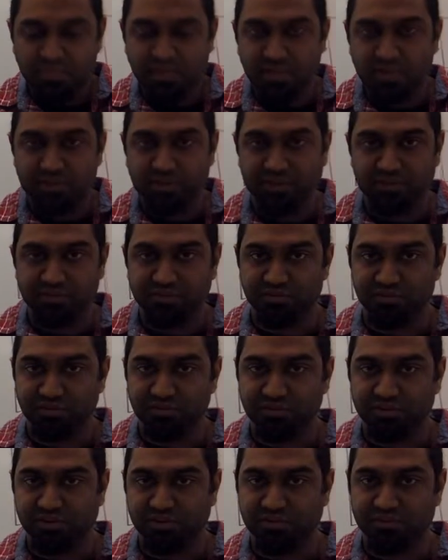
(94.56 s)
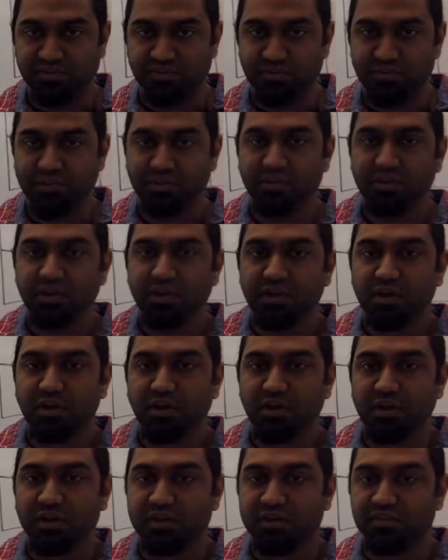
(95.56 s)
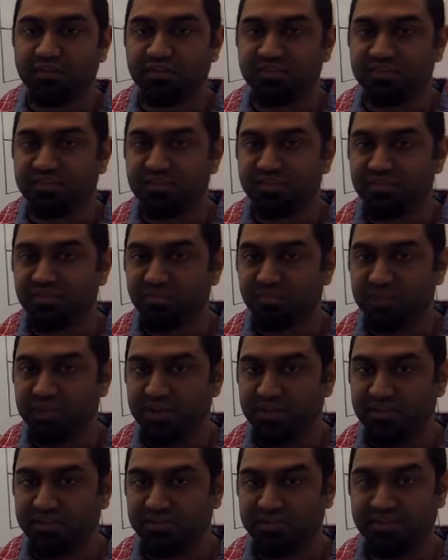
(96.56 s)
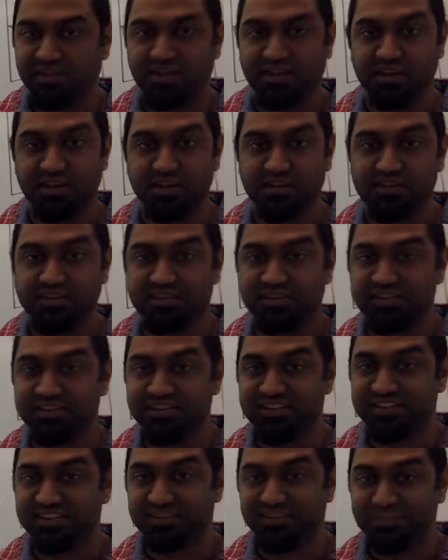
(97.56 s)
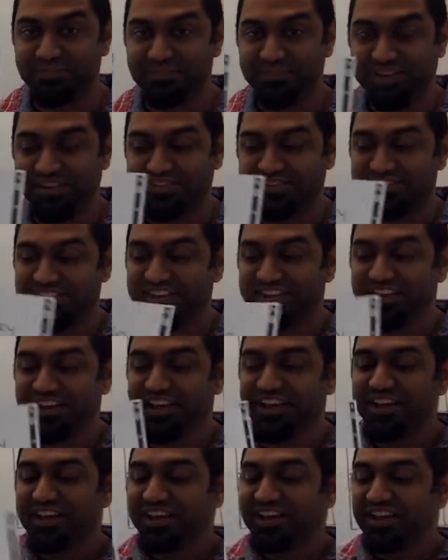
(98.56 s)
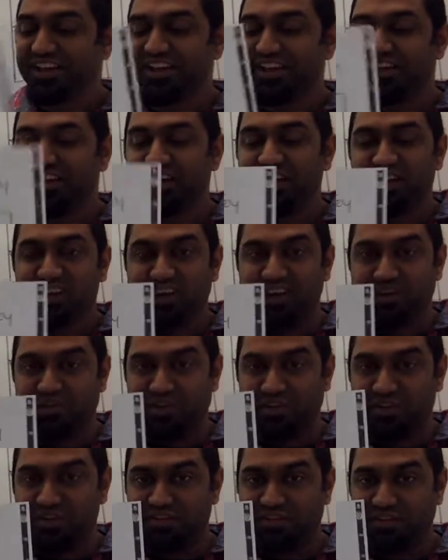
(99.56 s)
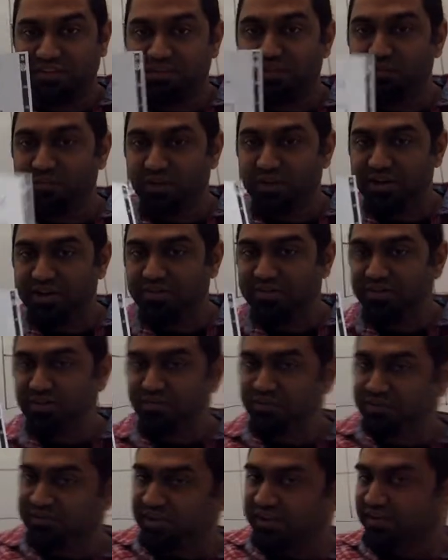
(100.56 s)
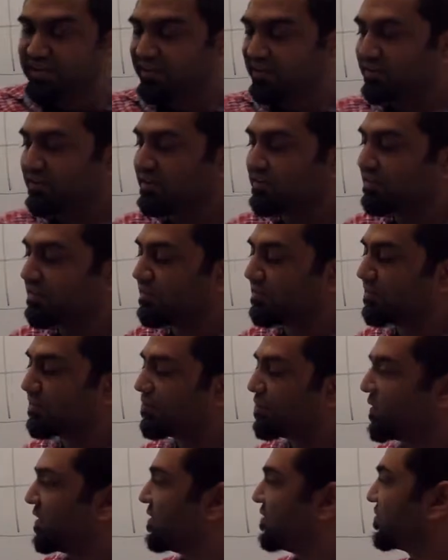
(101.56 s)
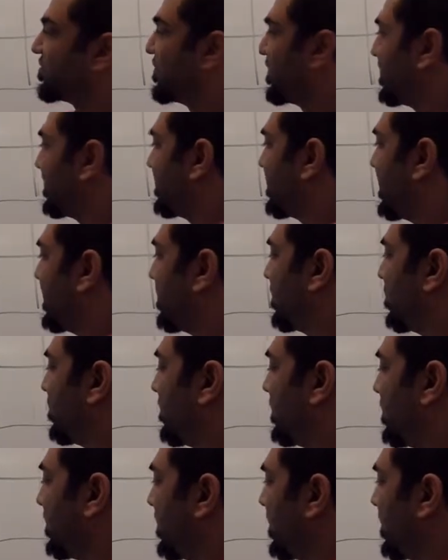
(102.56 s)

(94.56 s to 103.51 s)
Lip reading: I'm making this one really simple. All right, so there's my design. It's amazing. Okay, so what I did was I colored in those squares, and now